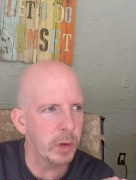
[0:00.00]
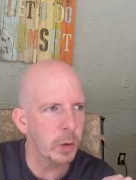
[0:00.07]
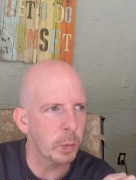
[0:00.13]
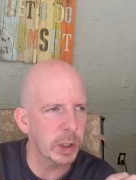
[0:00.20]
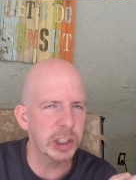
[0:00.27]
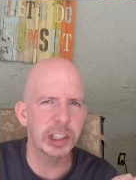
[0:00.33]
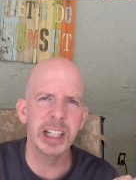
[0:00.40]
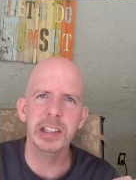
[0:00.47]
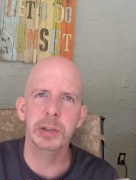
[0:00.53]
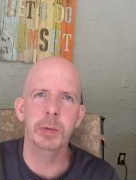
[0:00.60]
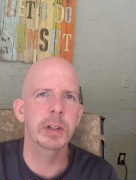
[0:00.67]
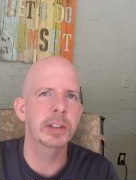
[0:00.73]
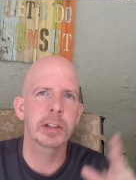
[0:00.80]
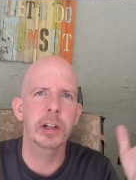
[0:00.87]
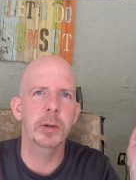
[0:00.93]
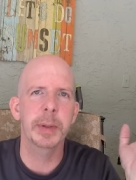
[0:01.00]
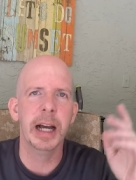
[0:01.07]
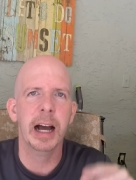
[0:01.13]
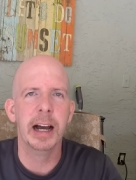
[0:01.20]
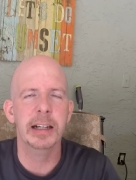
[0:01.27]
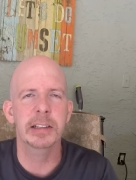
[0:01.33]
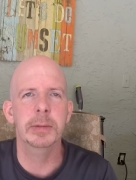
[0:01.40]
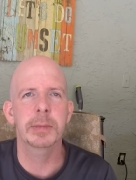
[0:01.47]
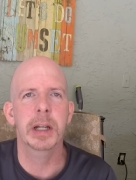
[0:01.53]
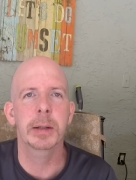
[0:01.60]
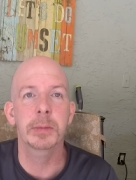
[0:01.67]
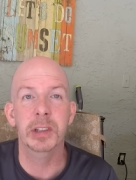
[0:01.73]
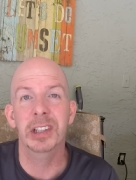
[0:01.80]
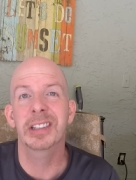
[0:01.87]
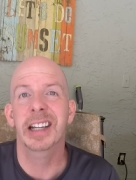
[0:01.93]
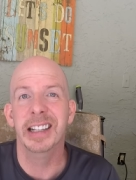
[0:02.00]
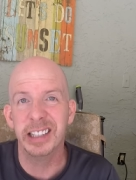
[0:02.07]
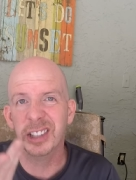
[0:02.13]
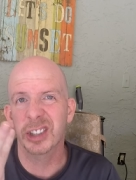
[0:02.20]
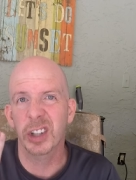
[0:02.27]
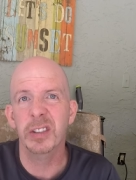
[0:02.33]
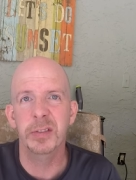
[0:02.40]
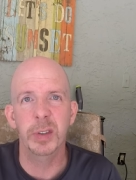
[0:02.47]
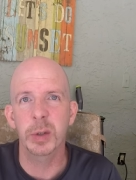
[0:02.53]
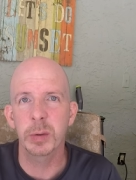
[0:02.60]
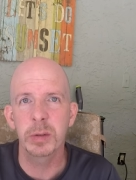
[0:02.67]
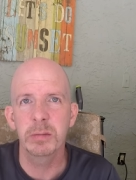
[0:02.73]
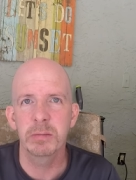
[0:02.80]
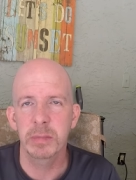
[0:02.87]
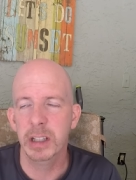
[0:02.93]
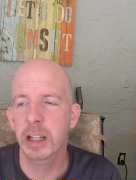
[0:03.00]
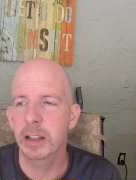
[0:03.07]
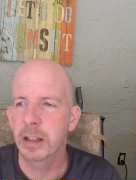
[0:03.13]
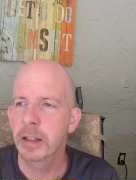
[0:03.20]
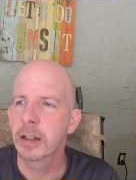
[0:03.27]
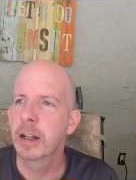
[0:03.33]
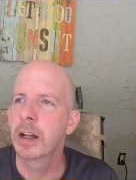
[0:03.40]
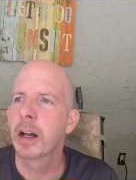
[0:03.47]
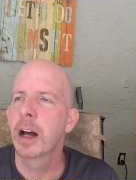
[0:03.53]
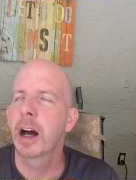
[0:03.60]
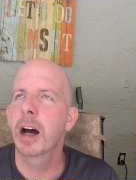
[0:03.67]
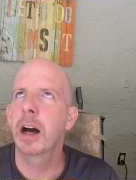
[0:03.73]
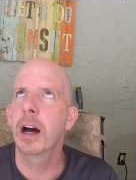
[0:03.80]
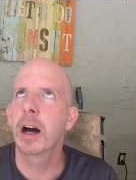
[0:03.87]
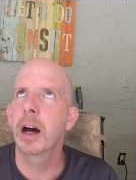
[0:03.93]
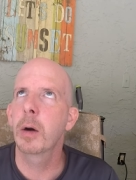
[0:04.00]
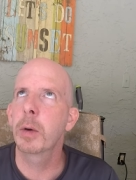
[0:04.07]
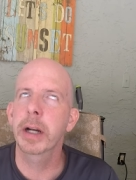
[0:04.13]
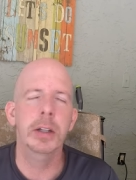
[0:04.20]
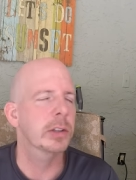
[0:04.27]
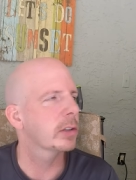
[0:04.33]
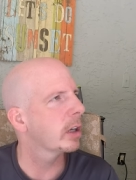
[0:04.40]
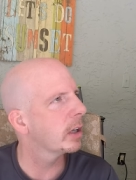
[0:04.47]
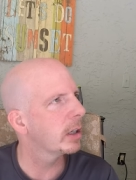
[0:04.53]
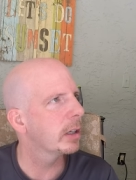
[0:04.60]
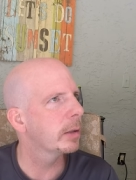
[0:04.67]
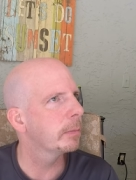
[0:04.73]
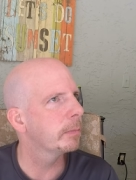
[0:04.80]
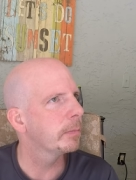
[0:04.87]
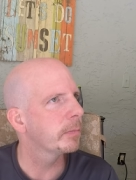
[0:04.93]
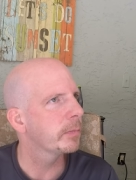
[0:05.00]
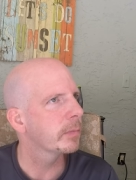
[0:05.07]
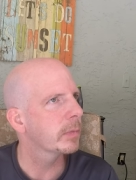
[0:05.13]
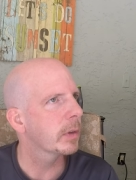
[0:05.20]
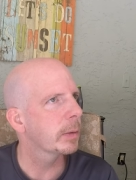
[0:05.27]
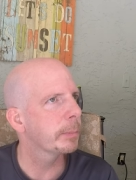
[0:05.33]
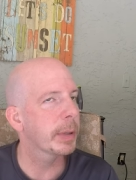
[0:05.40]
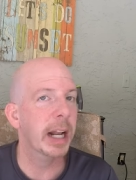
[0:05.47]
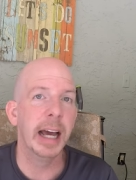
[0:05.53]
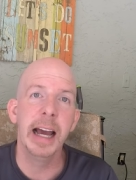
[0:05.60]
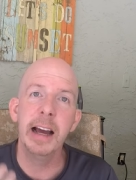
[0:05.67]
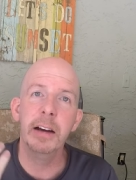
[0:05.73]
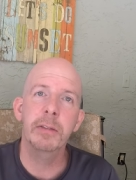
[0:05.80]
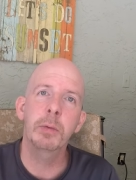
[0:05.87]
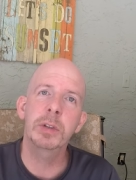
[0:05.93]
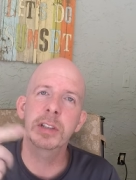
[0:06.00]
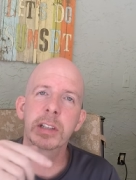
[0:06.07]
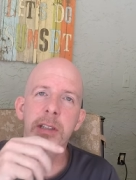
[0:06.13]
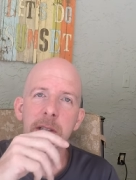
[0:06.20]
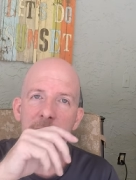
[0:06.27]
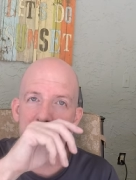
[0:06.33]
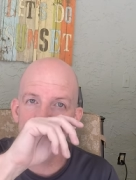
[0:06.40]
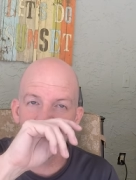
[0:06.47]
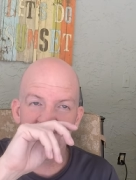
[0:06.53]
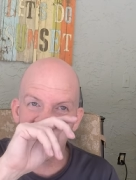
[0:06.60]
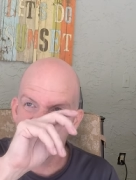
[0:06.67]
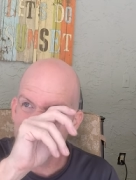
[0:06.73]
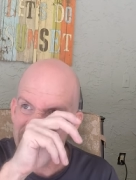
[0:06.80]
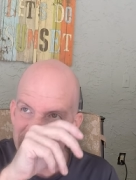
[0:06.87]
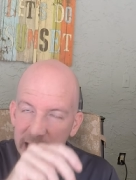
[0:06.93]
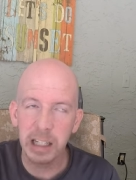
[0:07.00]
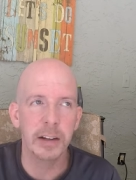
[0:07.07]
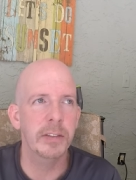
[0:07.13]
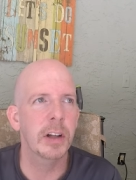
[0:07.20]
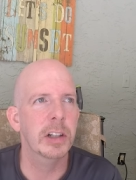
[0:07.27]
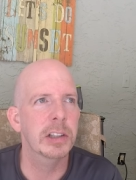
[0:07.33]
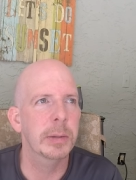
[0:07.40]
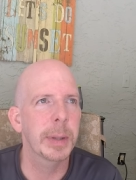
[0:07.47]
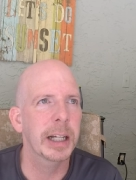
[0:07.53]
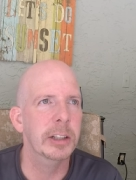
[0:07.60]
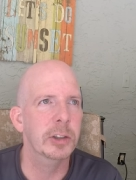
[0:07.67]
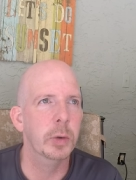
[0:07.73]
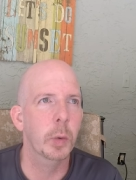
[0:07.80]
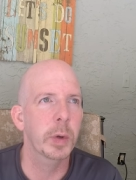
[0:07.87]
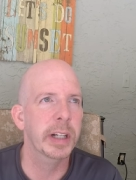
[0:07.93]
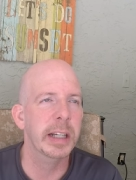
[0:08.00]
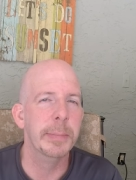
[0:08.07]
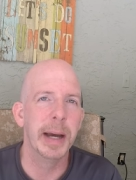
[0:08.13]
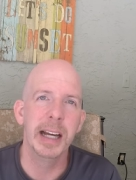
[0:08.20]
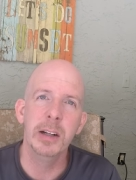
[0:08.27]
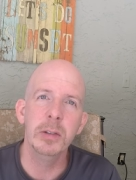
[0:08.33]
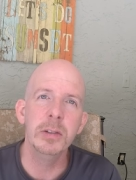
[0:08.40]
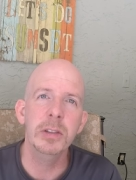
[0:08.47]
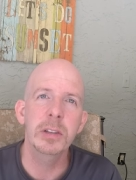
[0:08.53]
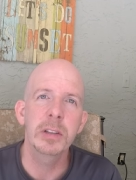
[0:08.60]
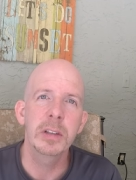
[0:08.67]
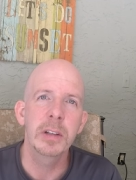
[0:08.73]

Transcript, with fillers: which yes runs a little bit high sometimes because I eat junk food. Yeah. Uh, what else? Um, but I have since I moved to Thailand, I've lost about 20 pounds,